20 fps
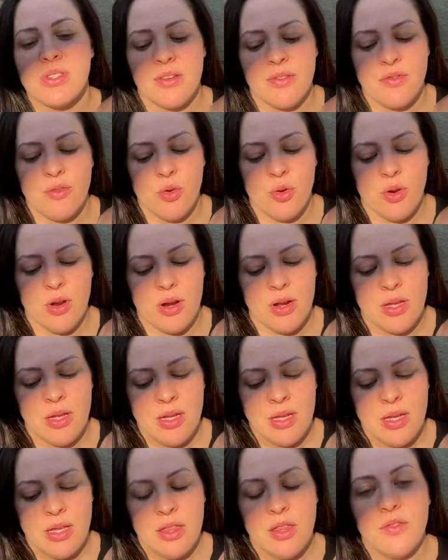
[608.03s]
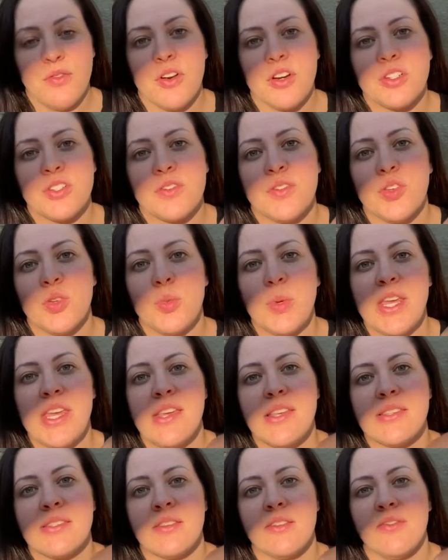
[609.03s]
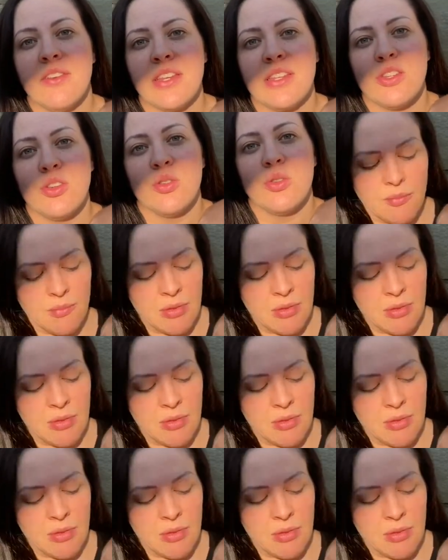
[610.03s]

for the first few weeks video,